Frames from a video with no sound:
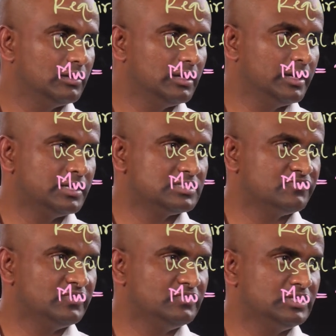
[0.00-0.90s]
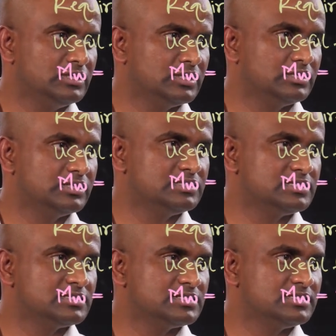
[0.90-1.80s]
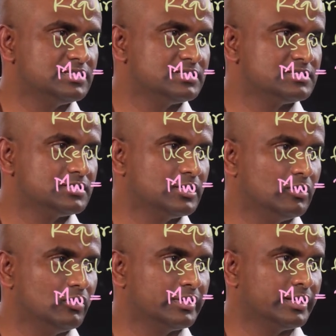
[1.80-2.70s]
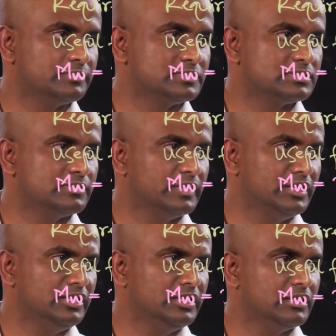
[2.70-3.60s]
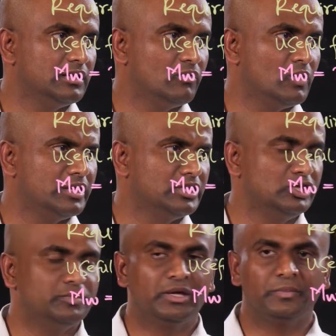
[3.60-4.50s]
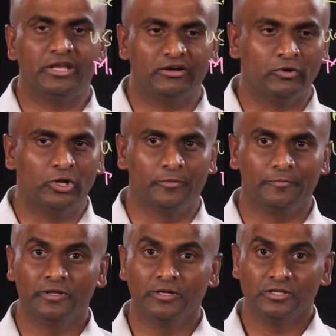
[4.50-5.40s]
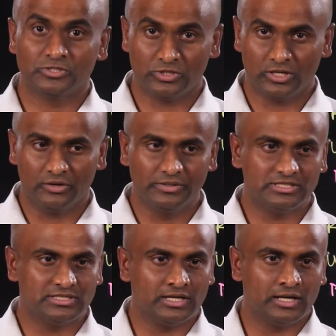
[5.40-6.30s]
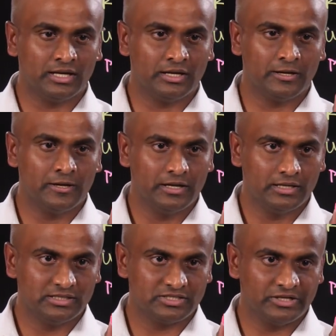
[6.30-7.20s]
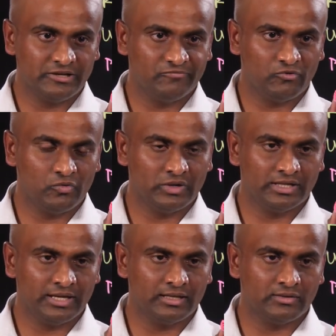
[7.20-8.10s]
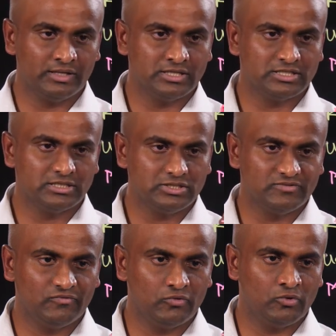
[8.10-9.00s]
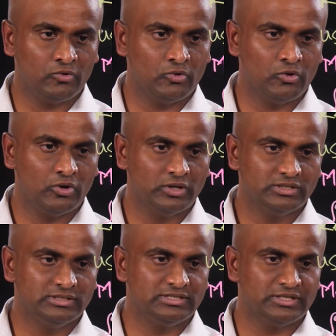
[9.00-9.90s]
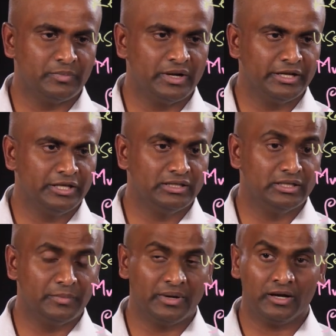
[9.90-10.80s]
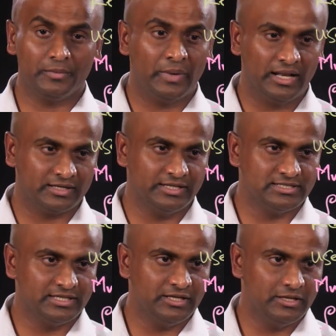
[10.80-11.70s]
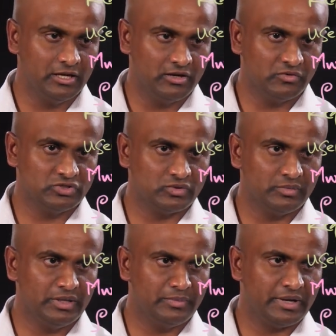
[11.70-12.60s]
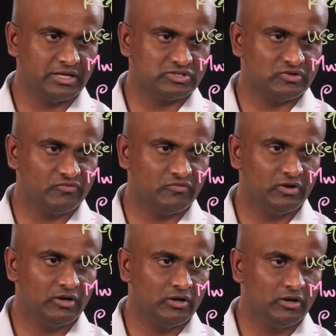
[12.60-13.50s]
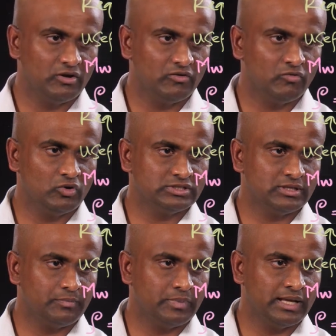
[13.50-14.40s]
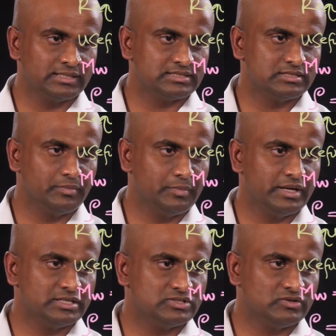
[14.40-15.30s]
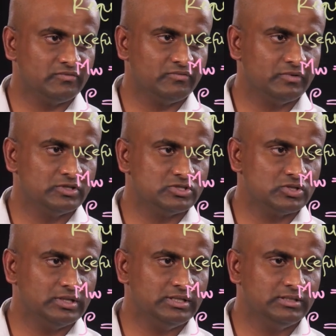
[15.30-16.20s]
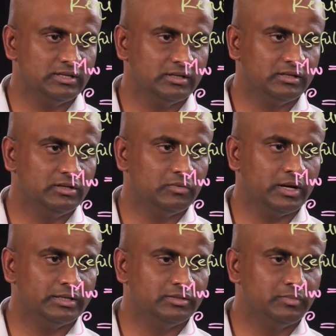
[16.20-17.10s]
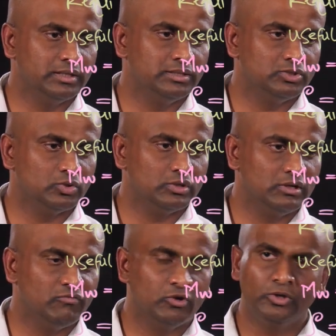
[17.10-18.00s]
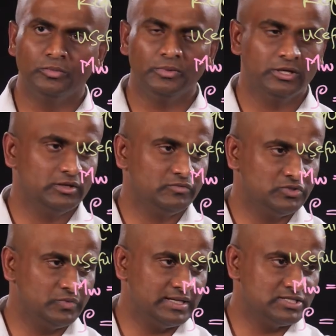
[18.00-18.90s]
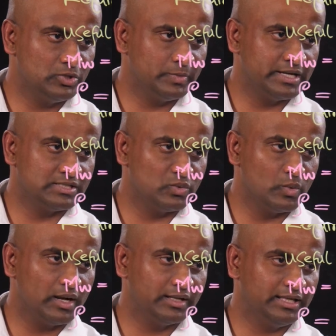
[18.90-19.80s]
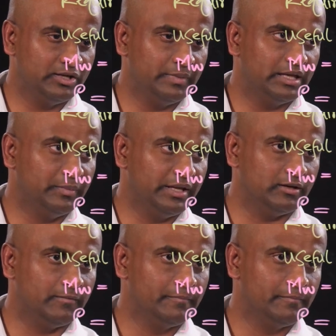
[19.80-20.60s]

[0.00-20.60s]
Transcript: as 1566 kilograms in 1 cubic meter volume. So now it's a straightforward calculation for determining the bulk density, which will be mass of water plus mass of solid divided by the total volume, which we assumed as 1 cubic meter.